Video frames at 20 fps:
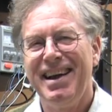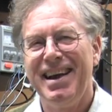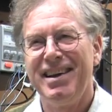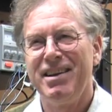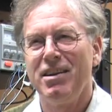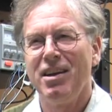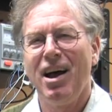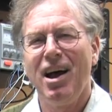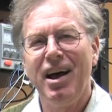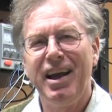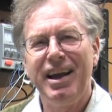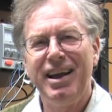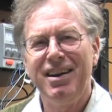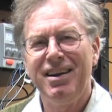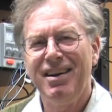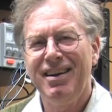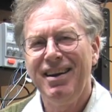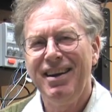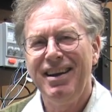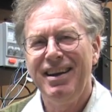and
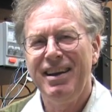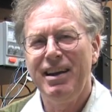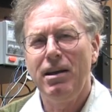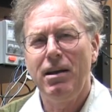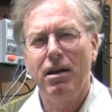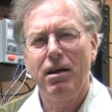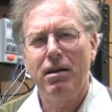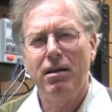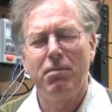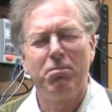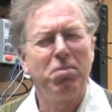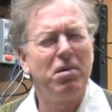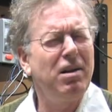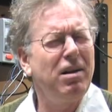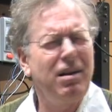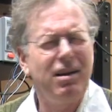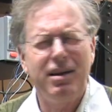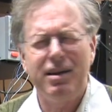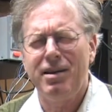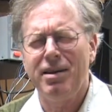light in
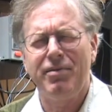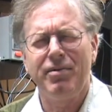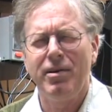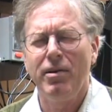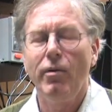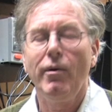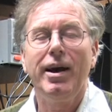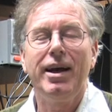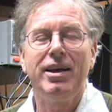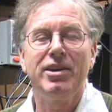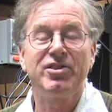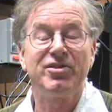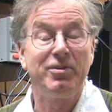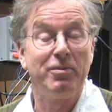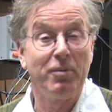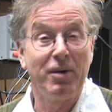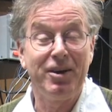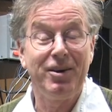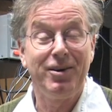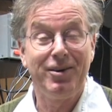completely different ways
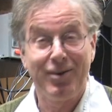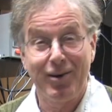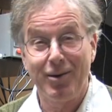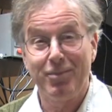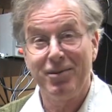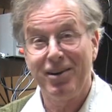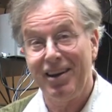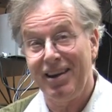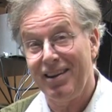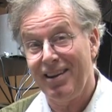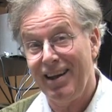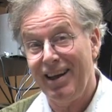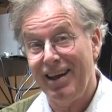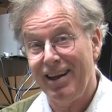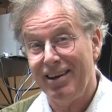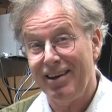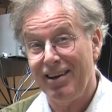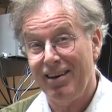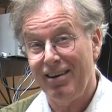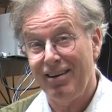from what you normally
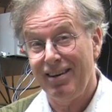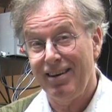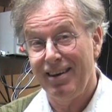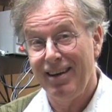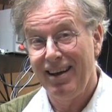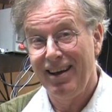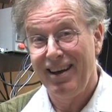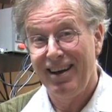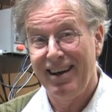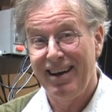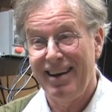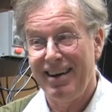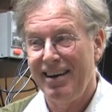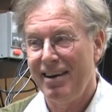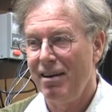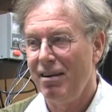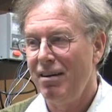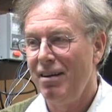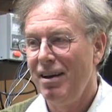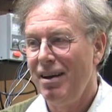think,
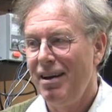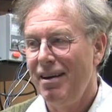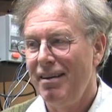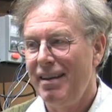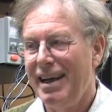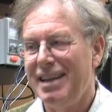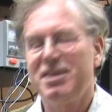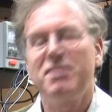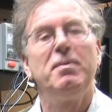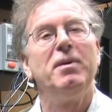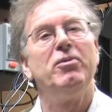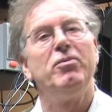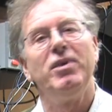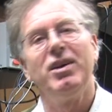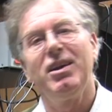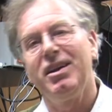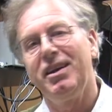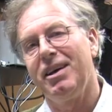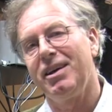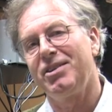uh, that's been
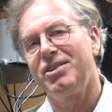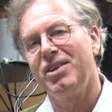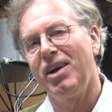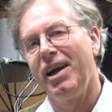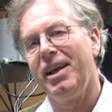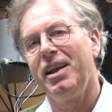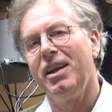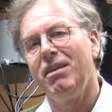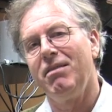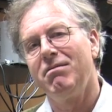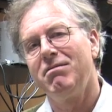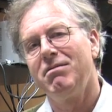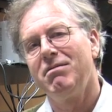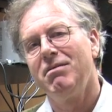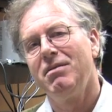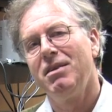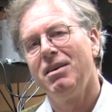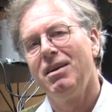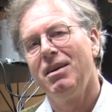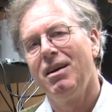really exciting.
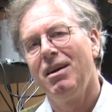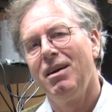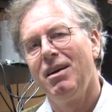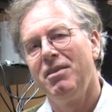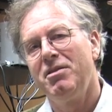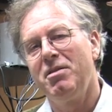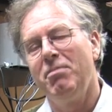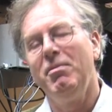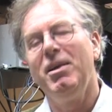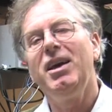To